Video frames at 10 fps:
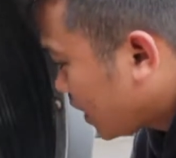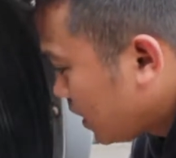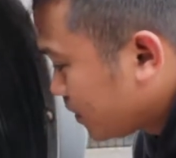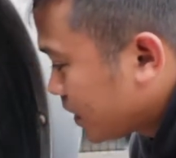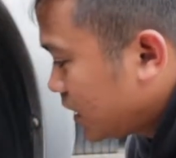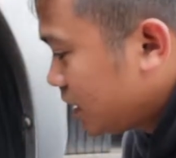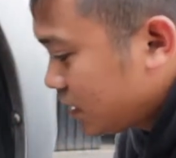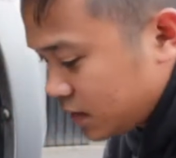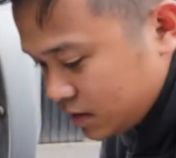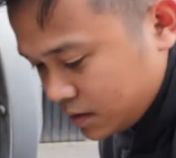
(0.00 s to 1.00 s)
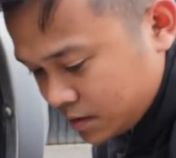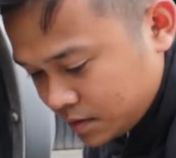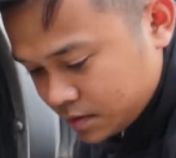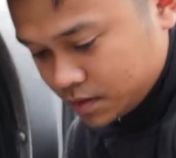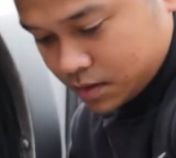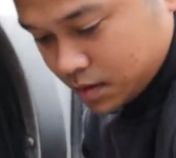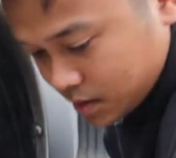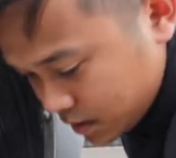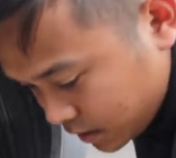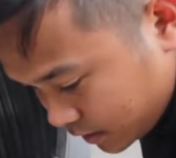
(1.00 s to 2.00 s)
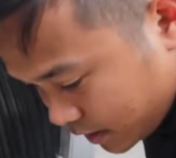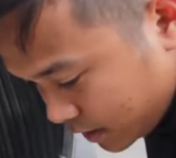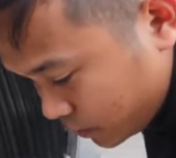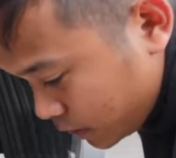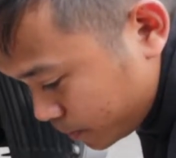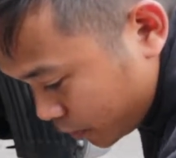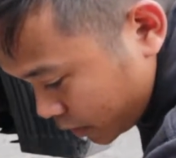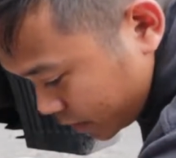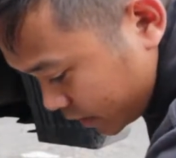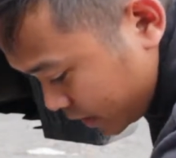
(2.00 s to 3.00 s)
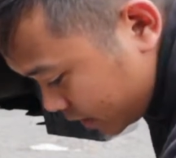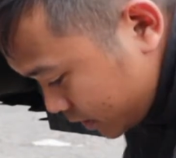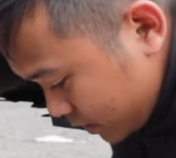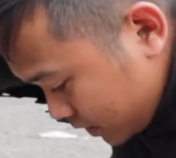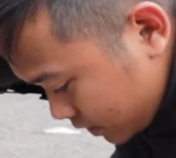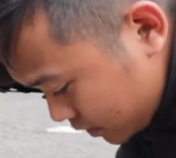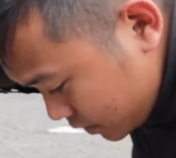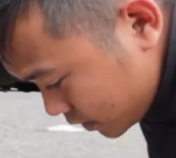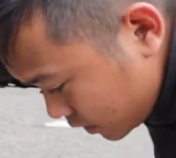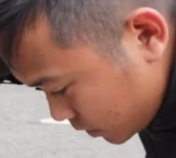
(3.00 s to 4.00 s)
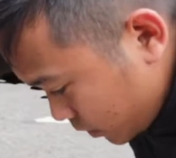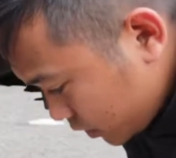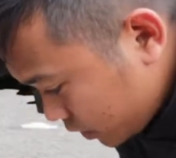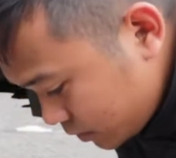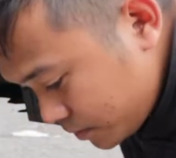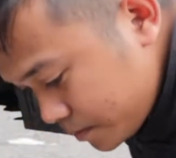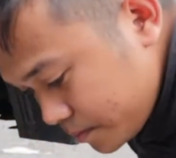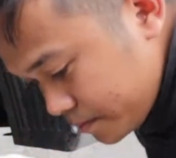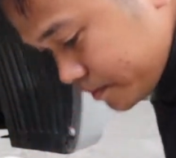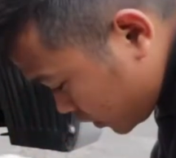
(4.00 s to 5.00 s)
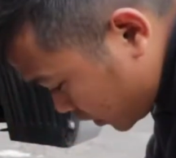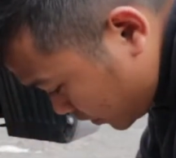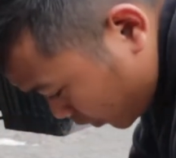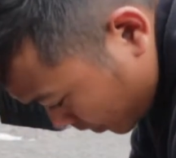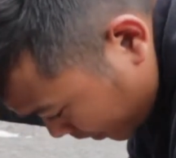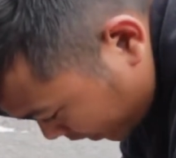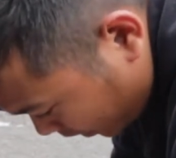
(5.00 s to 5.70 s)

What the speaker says: caliper cleaner, and then we'll put the new ones on. Just going to put a bit